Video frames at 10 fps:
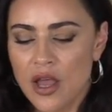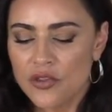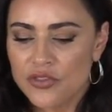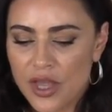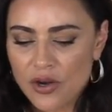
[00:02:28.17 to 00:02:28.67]

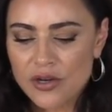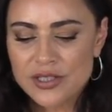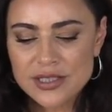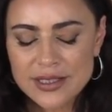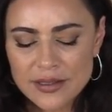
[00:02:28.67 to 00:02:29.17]
there are
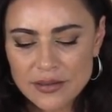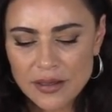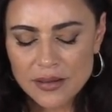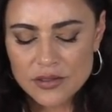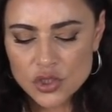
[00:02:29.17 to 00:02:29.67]
still
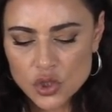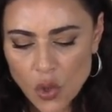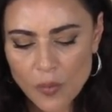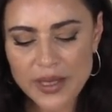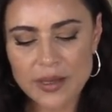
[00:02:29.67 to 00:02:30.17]

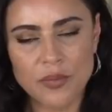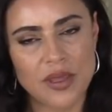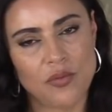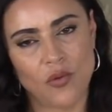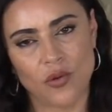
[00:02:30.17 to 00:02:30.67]
so many
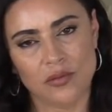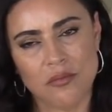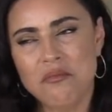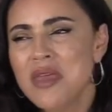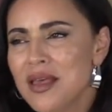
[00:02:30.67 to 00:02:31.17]
people,
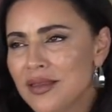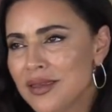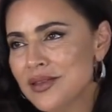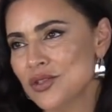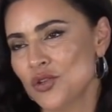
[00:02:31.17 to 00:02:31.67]

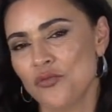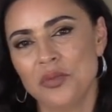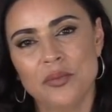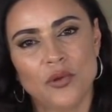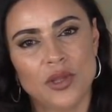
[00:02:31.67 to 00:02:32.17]
millions of
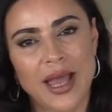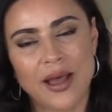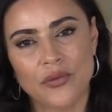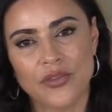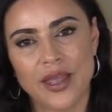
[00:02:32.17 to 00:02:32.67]
people
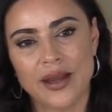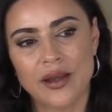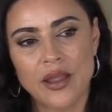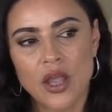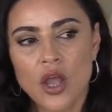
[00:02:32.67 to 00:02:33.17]
out there
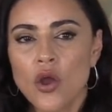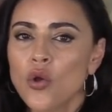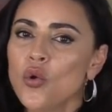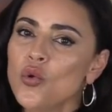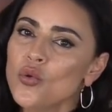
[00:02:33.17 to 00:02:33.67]

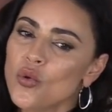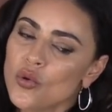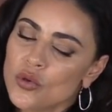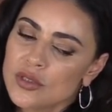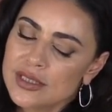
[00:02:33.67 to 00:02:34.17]
who
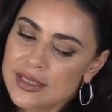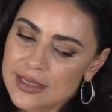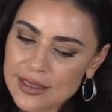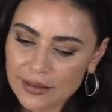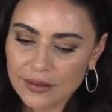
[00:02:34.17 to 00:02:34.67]

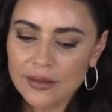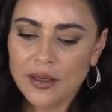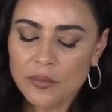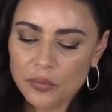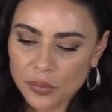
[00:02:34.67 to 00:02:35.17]
still
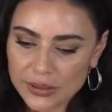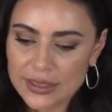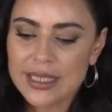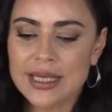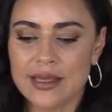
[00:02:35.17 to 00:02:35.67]

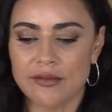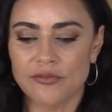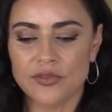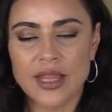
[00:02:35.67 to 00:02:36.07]
believe